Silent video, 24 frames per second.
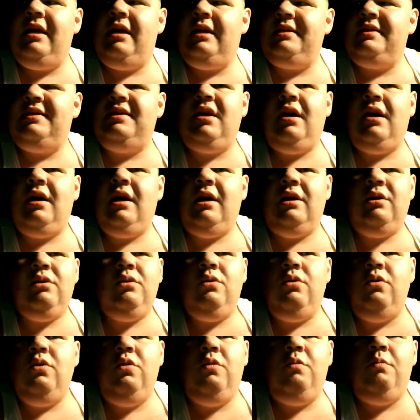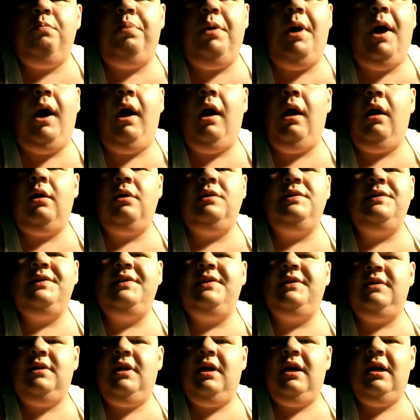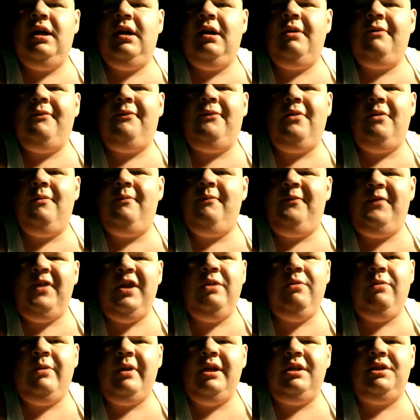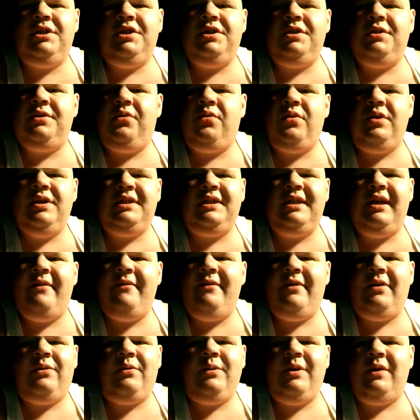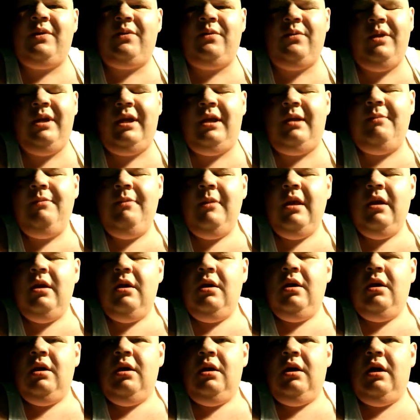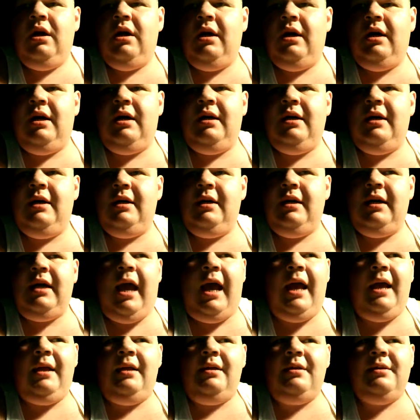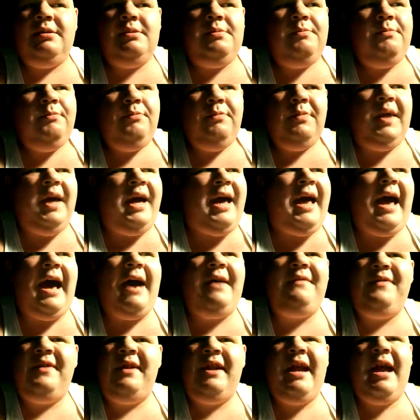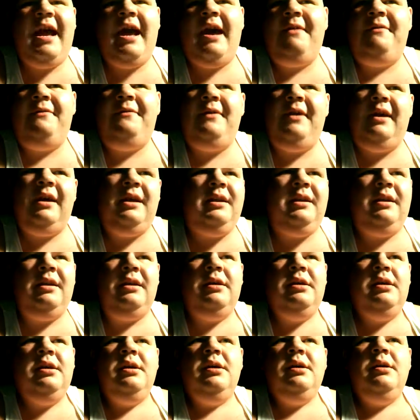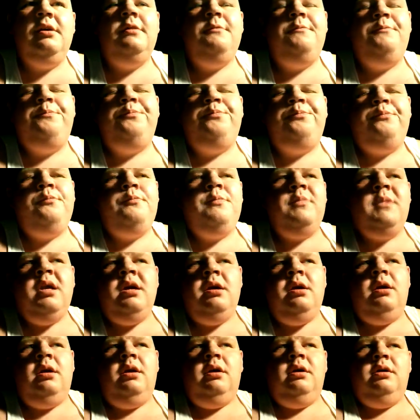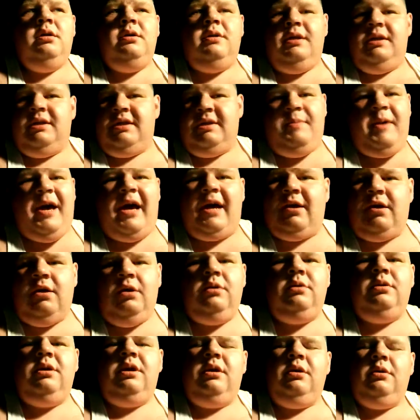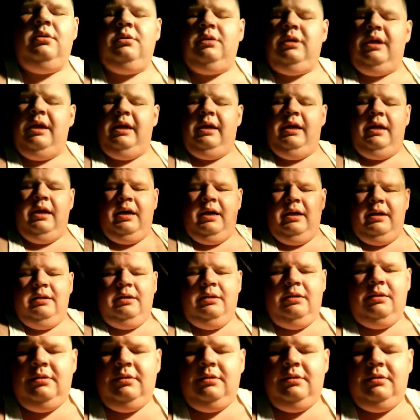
I saw Paul's from V-Rich 3733 and the half and half, and the tobacco, and